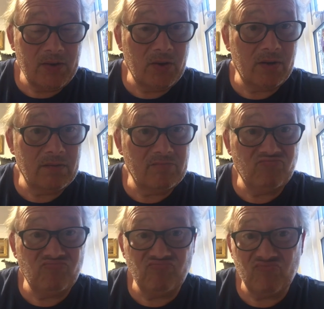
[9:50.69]
You
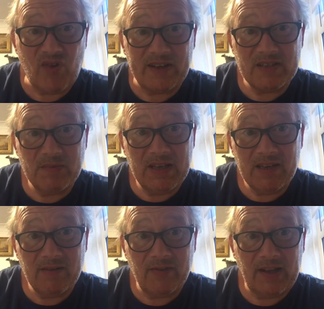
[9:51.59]
can write to me
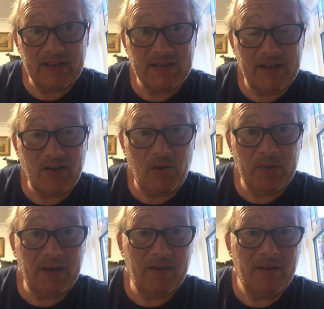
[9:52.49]
if you'd like a signed copy.